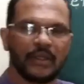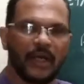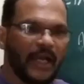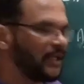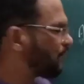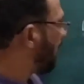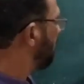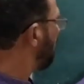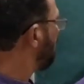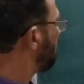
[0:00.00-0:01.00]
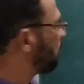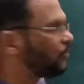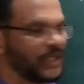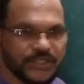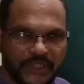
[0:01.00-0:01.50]
And finally, you
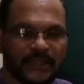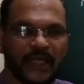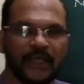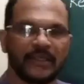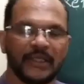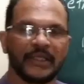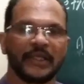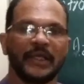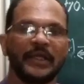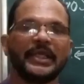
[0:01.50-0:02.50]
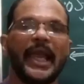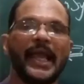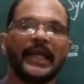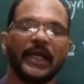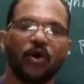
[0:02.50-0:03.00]
can see that
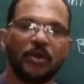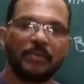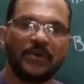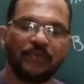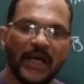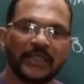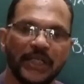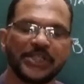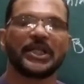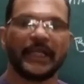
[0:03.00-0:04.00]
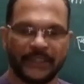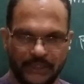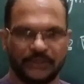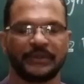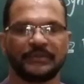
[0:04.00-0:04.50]
A cannot be further disconnected.
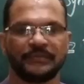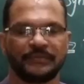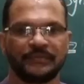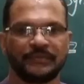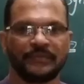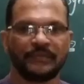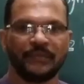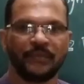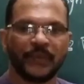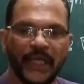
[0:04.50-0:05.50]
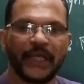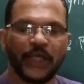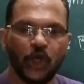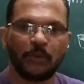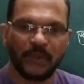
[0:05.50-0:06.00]
A
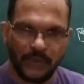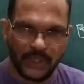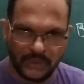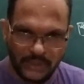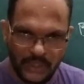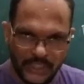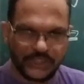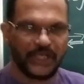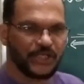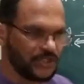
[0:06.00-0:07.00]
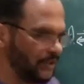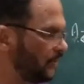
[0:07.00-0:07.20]
cannot be further disconnection.